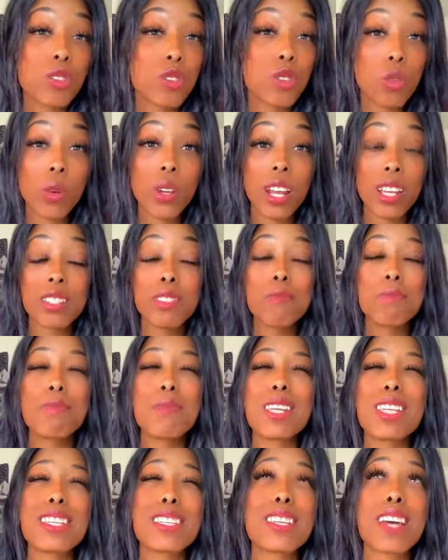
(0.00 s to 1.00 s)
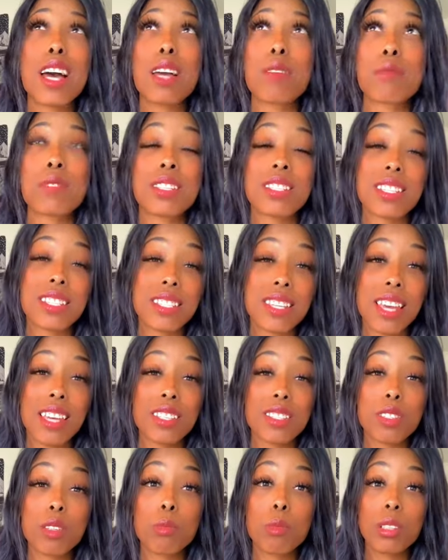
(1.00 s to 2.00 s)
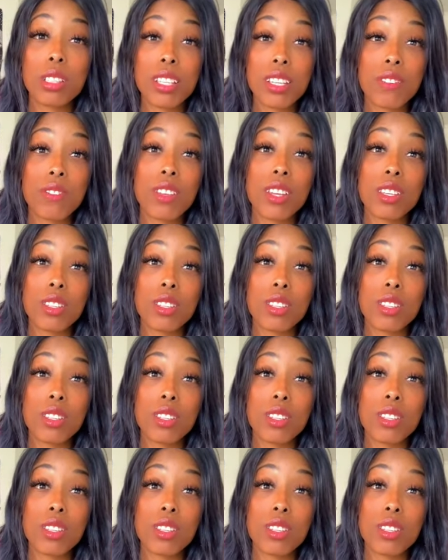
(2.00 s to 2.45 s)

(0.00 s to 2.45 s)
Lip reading: do it as many times as it takes to believe